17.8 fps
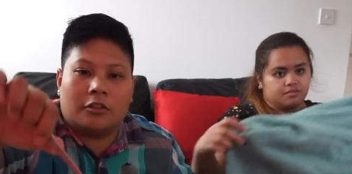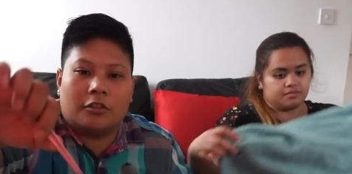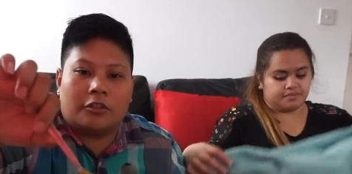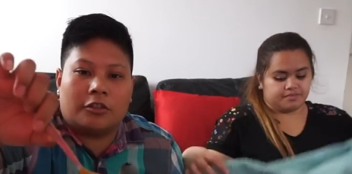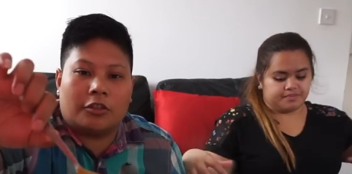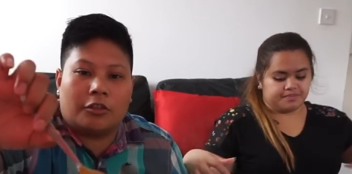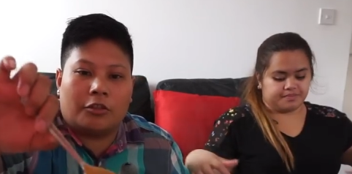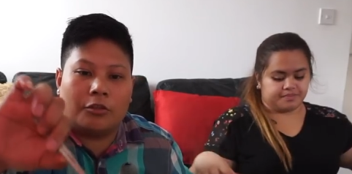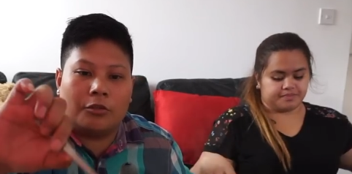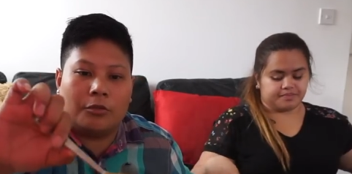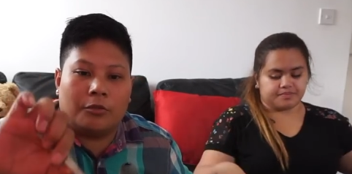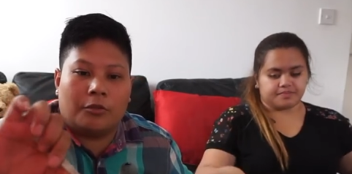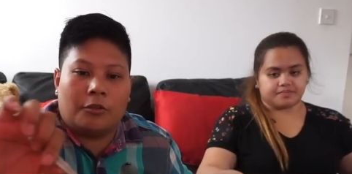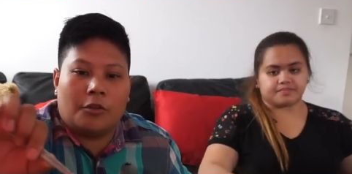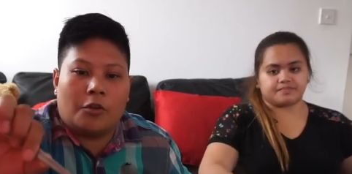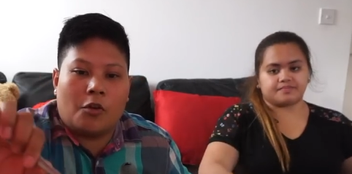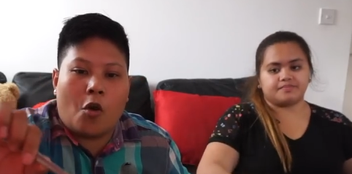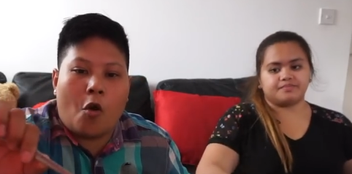Speaker 1: so
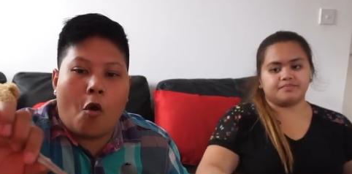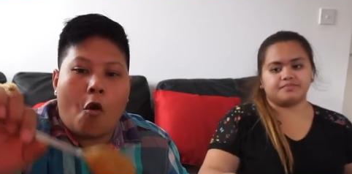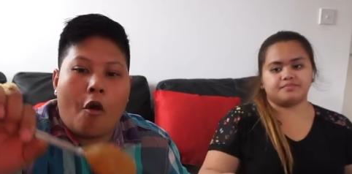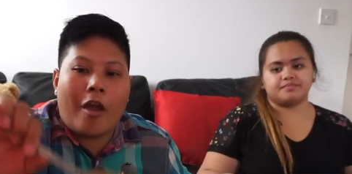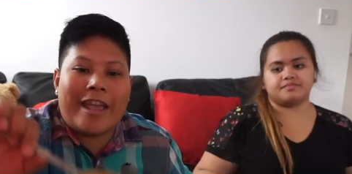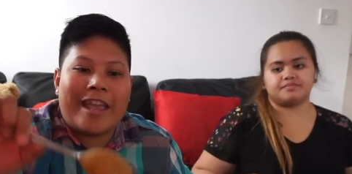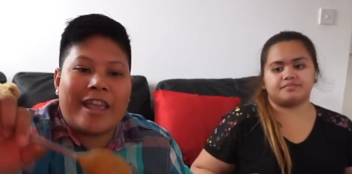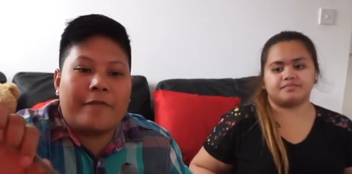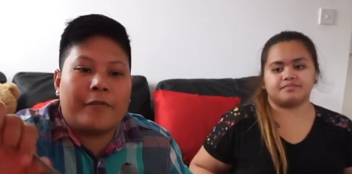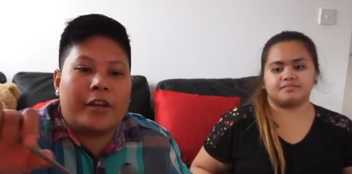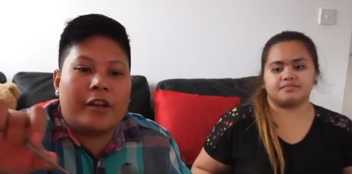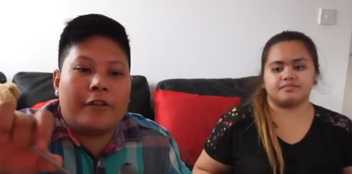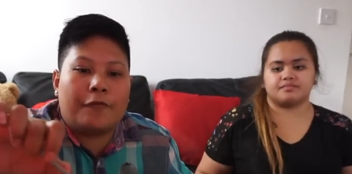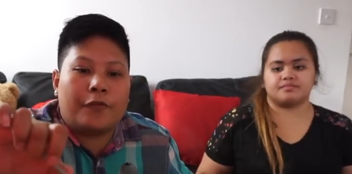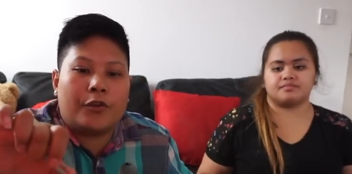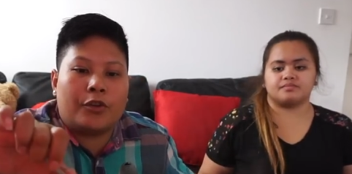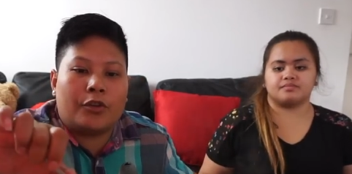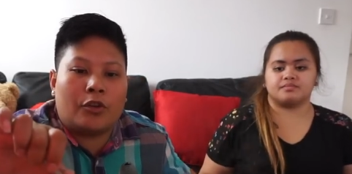even if
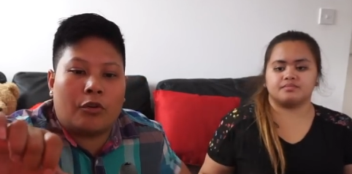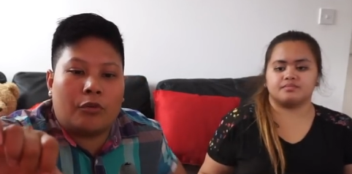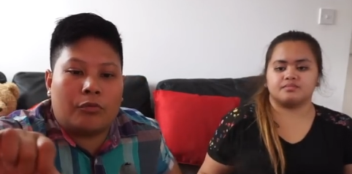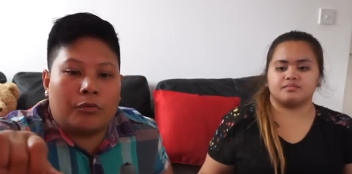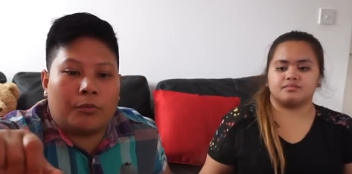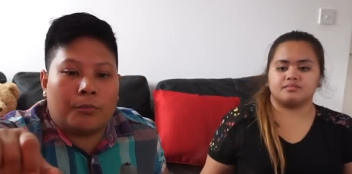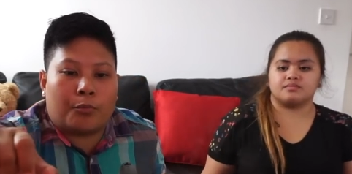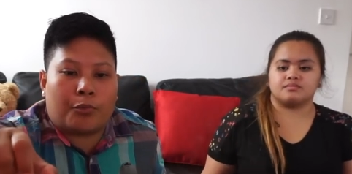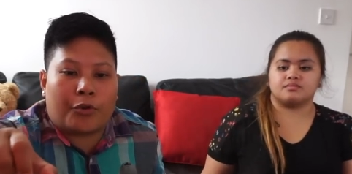you don't